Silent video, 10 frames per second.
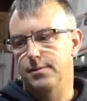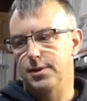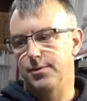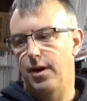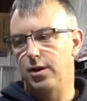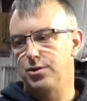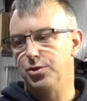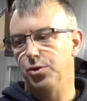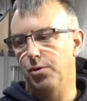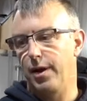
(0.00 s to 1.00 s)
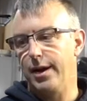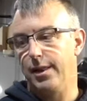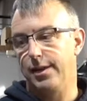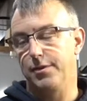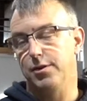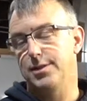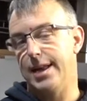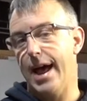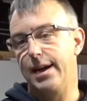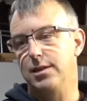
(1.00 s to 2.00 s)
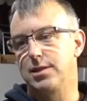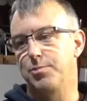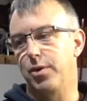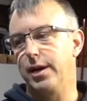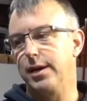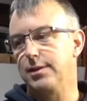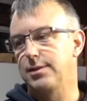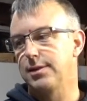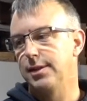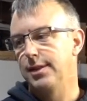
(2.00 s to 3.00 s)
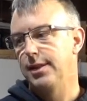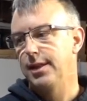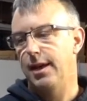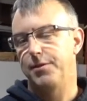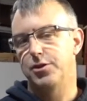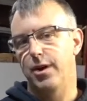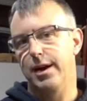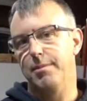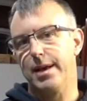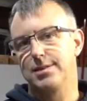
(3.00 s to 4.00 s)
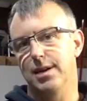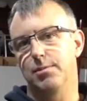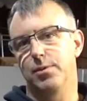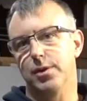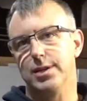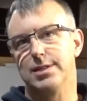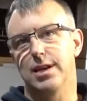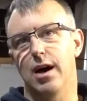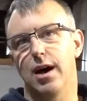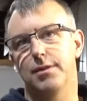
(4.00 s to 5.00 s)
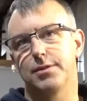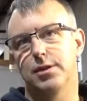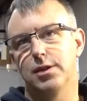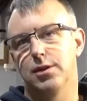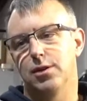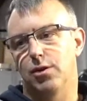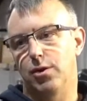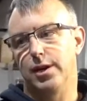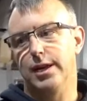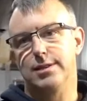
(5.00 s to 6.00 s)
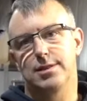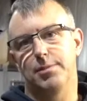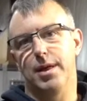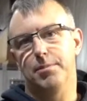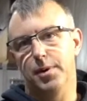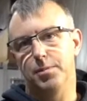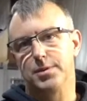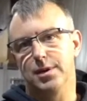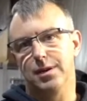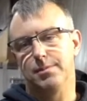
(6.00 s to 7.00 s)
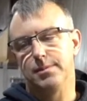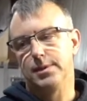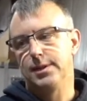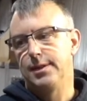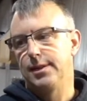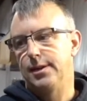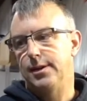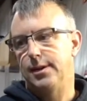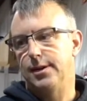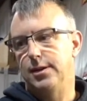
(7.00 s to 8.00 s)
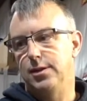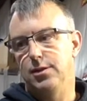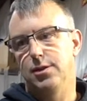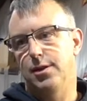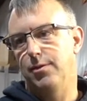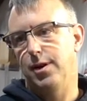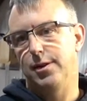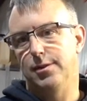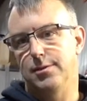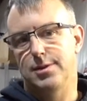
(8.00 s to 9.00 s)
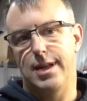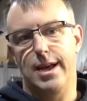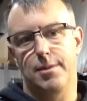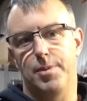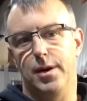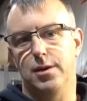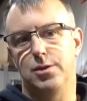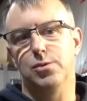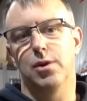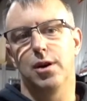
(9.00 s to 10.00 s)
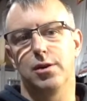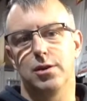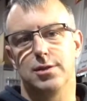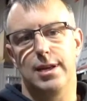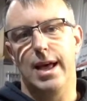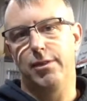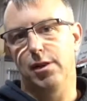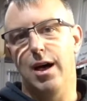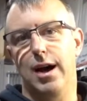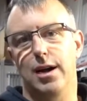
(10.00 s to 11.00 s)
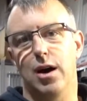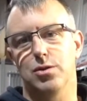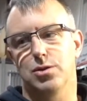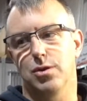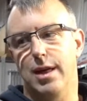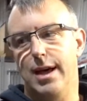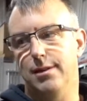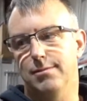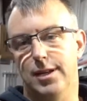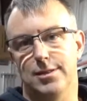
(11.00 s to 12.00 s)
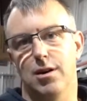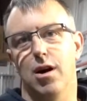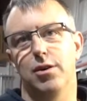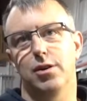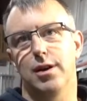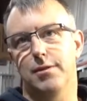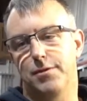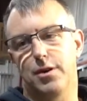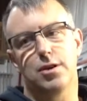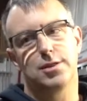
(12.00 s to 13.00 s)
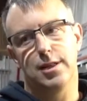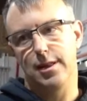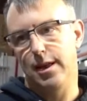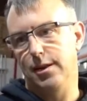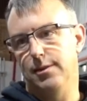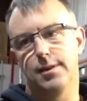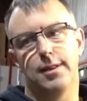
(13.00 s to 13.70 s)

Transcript: As far as dual rate, like if you're stacking springs, if you're trying to make something really soft, or again something that bumps up, you can run, stack a pair of 200s and have it lock out so that it's 100 at first, and then